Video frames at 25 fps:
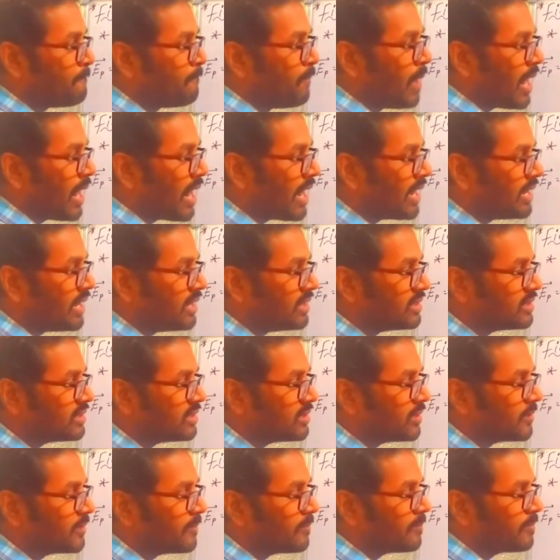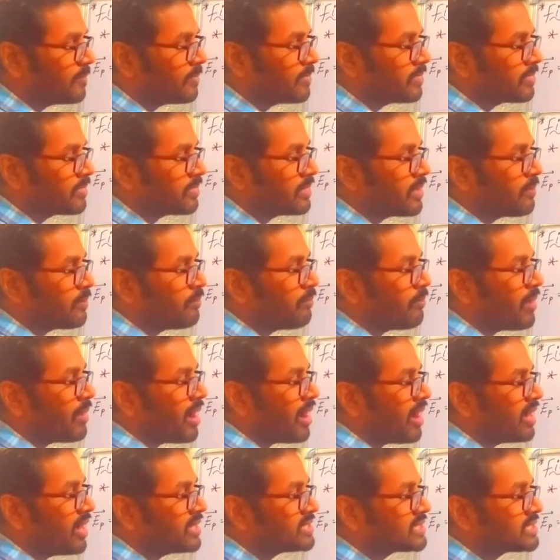by the
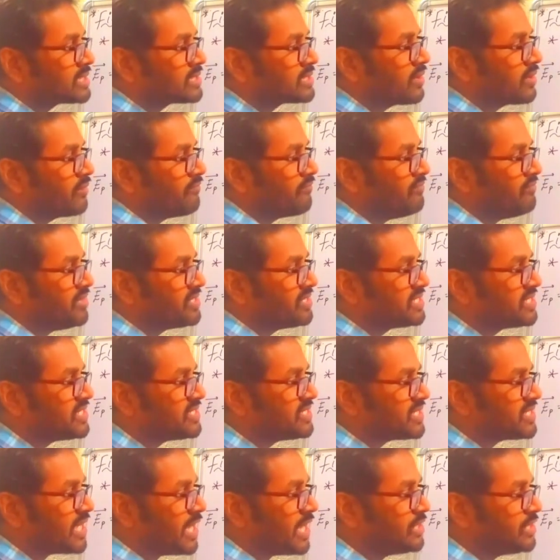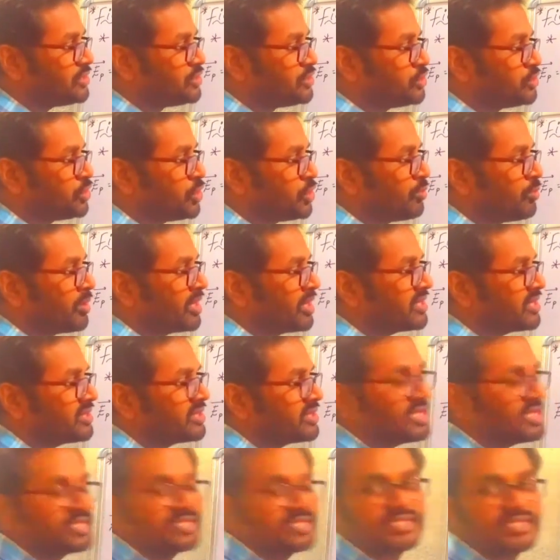mass which is assumed in
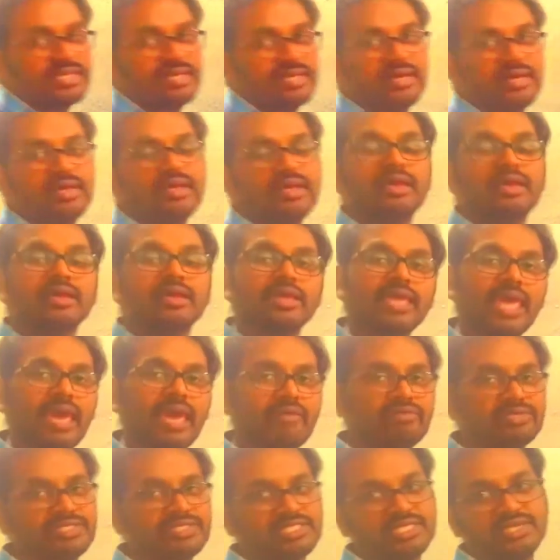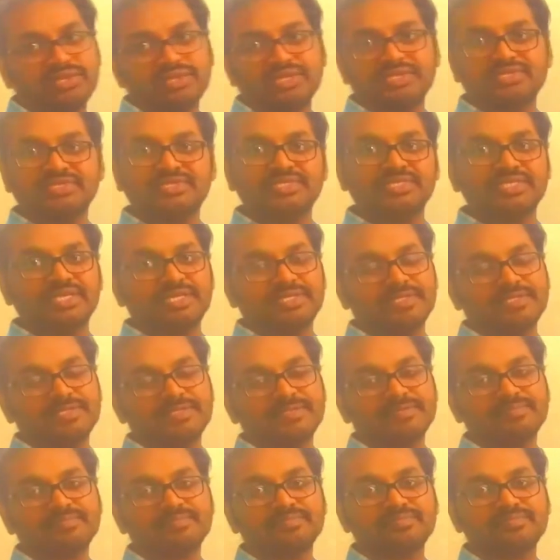this cavity region.